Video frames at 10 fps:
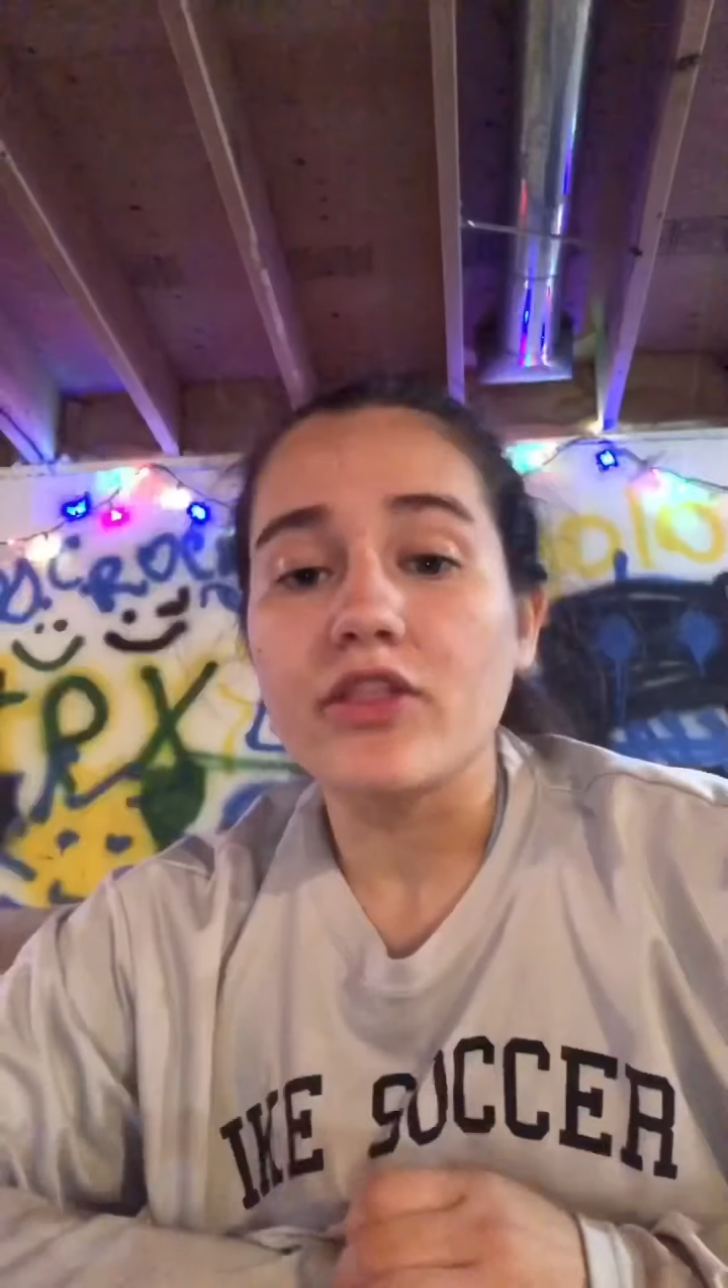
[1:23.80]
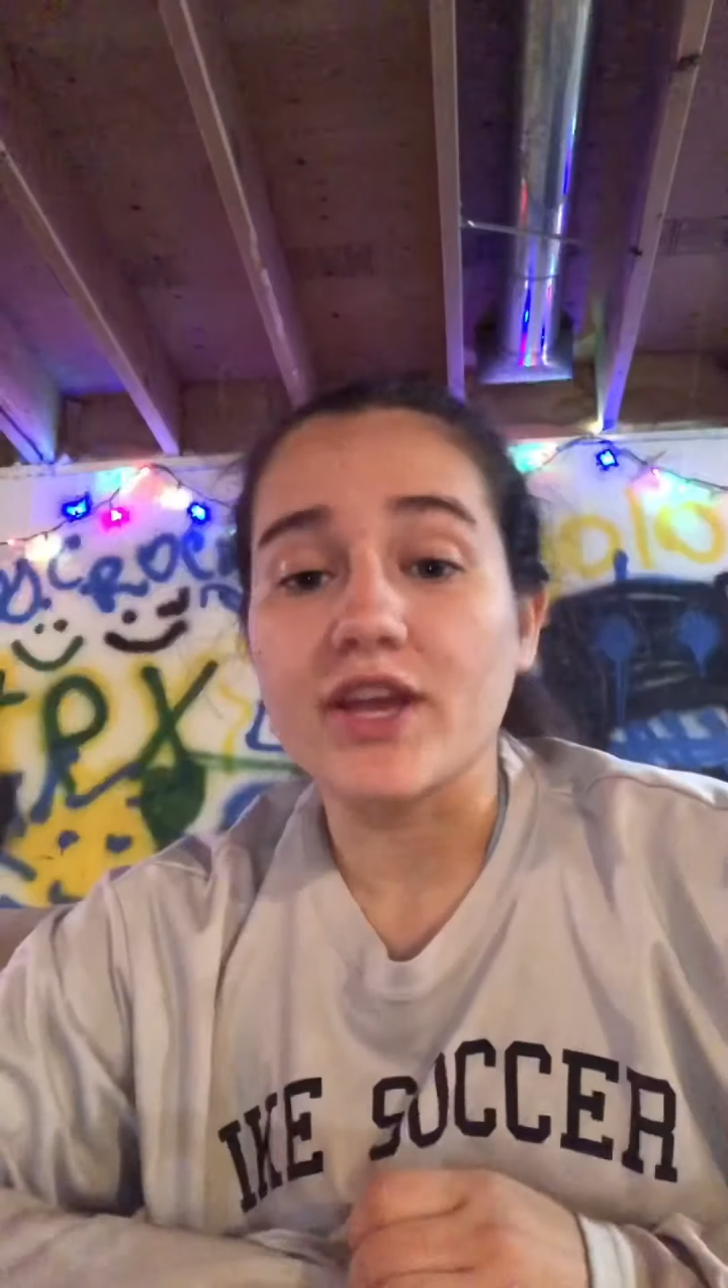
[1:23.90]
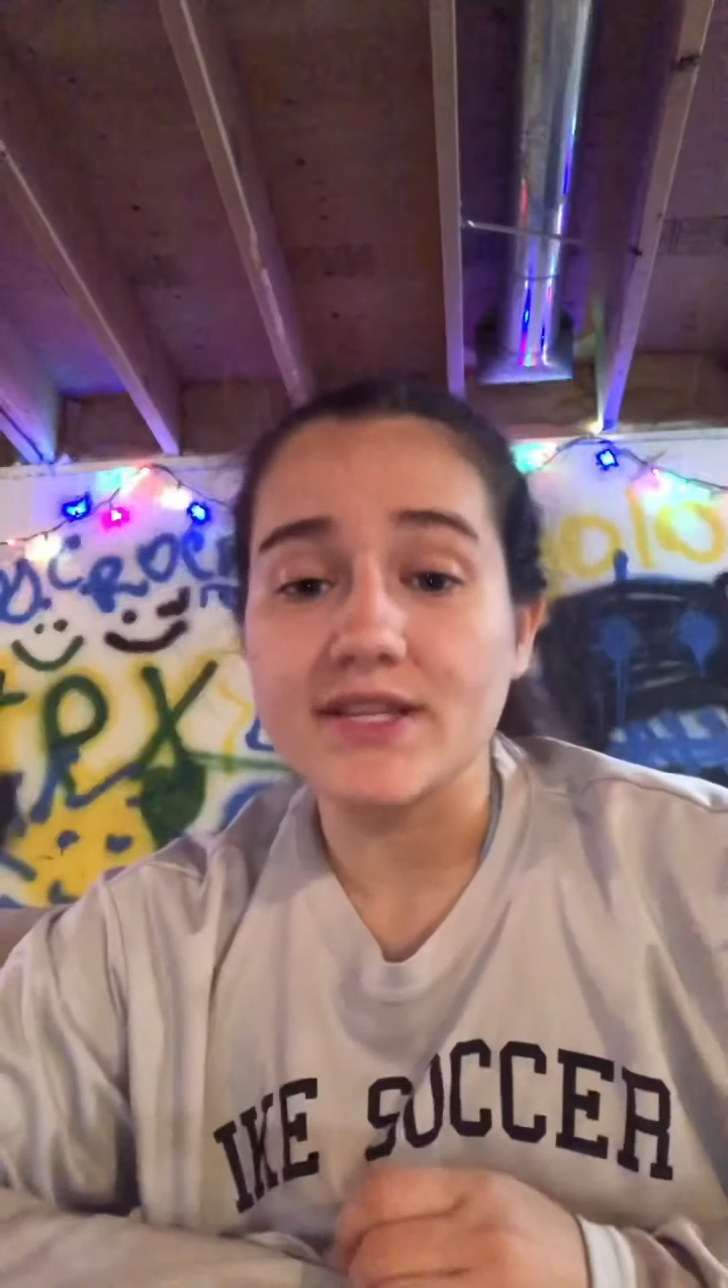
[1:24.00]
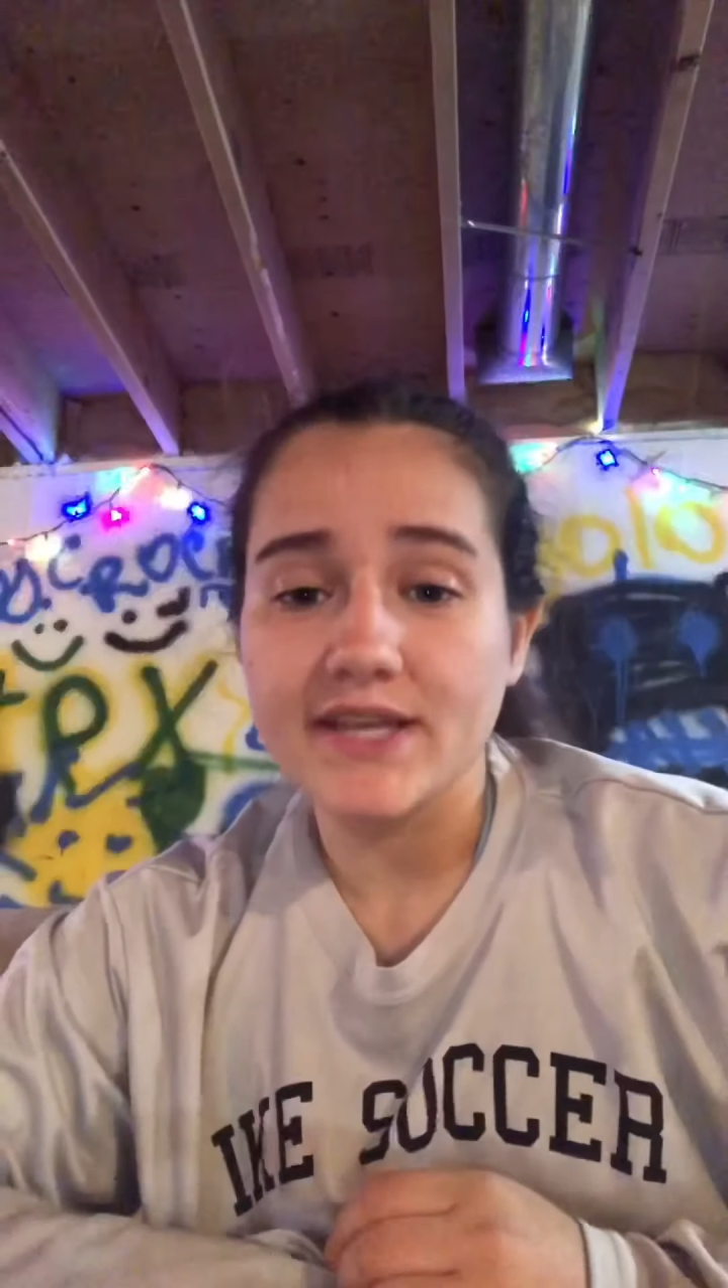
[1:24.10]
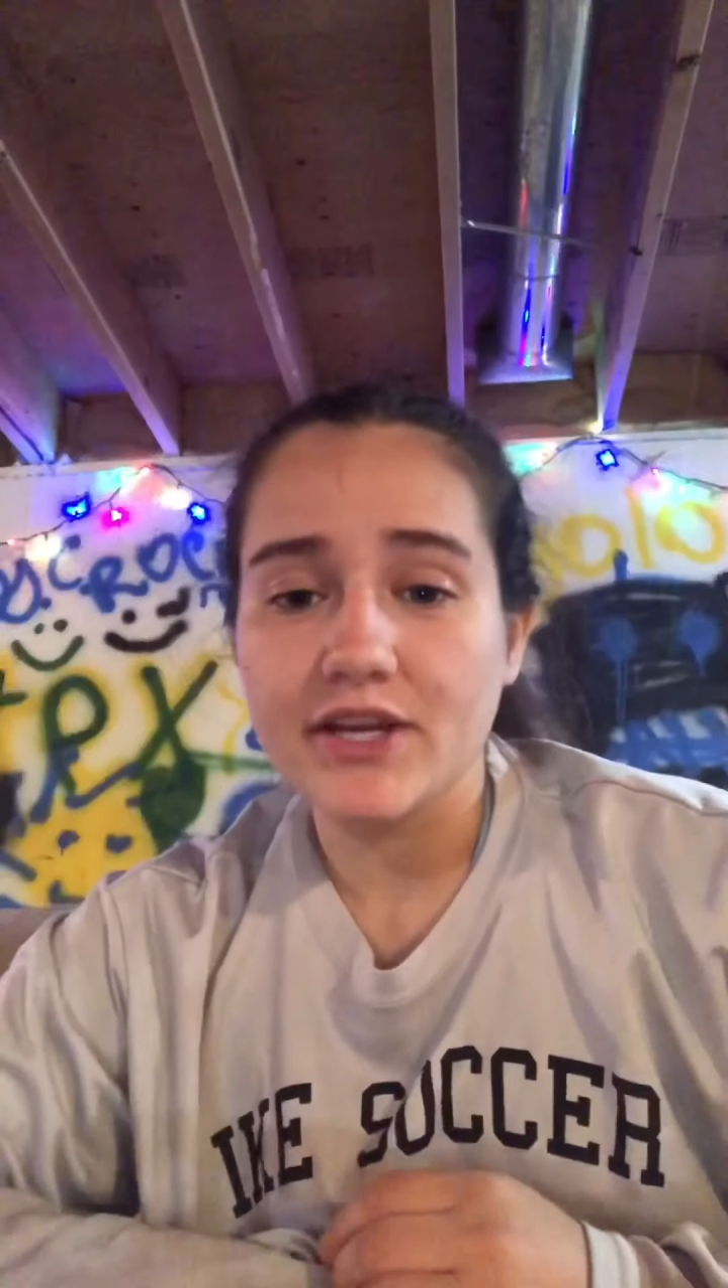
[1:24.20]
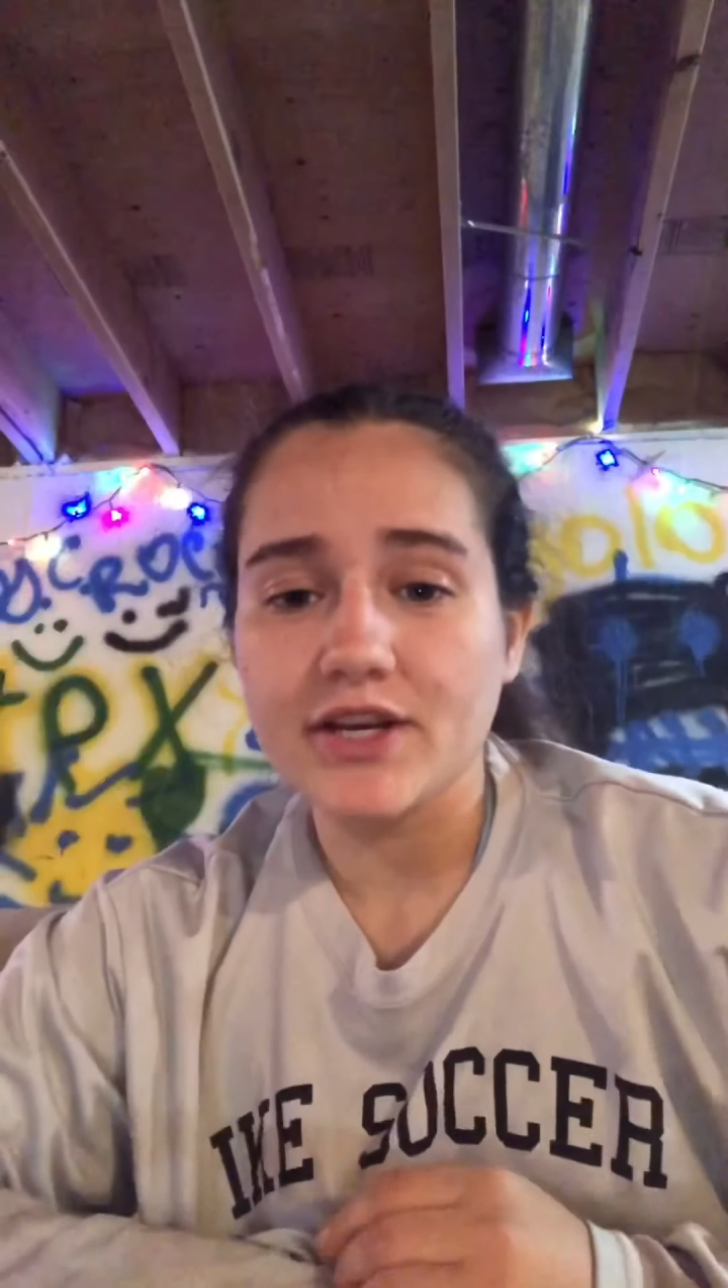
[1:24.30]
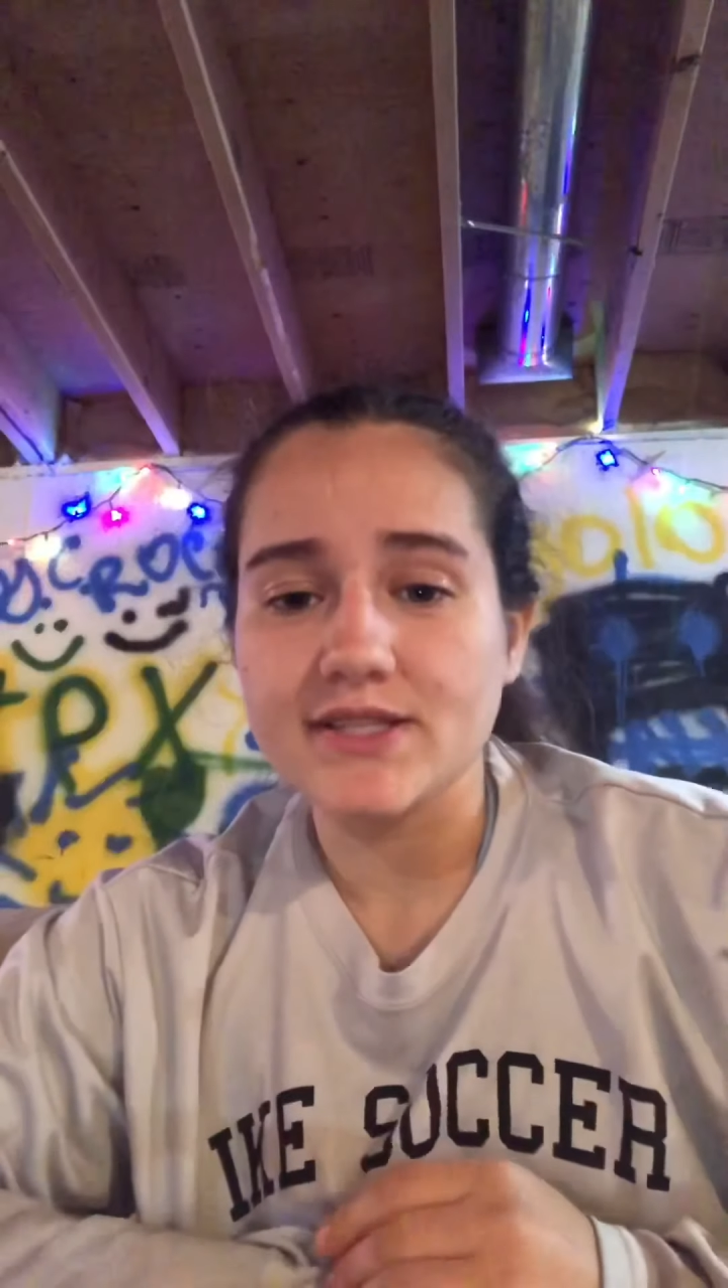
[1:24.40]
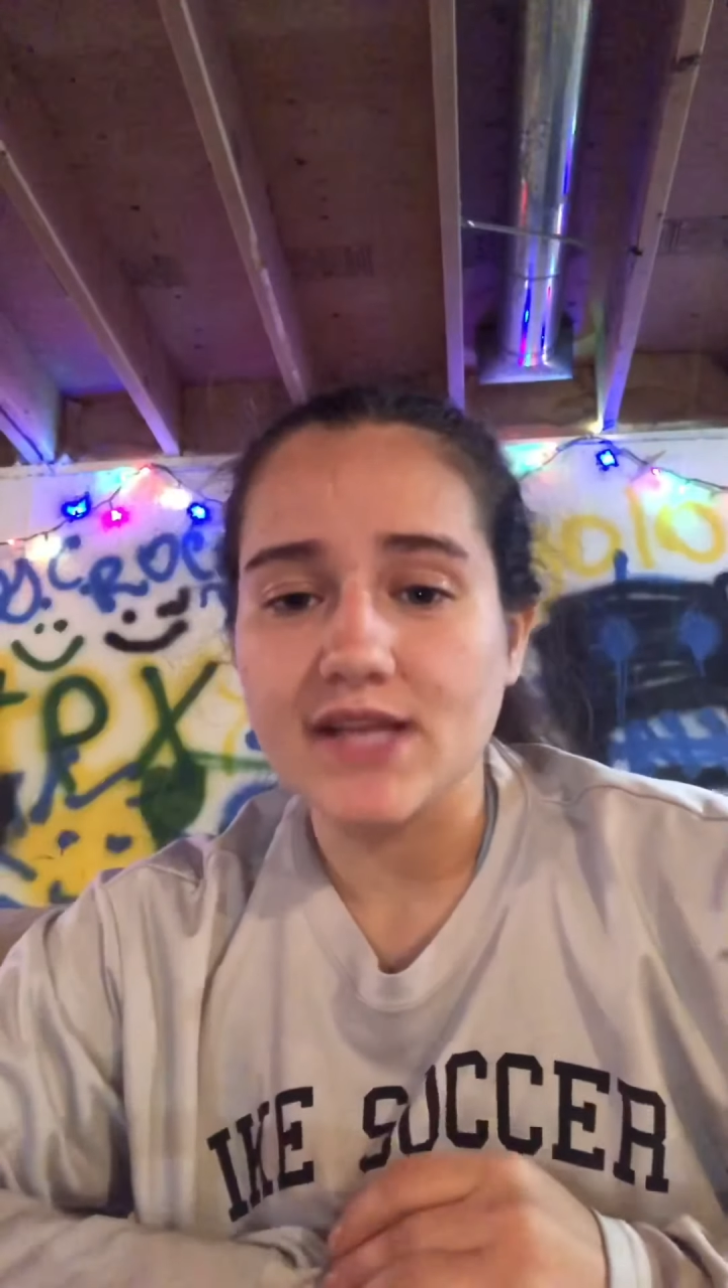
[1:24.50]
The container is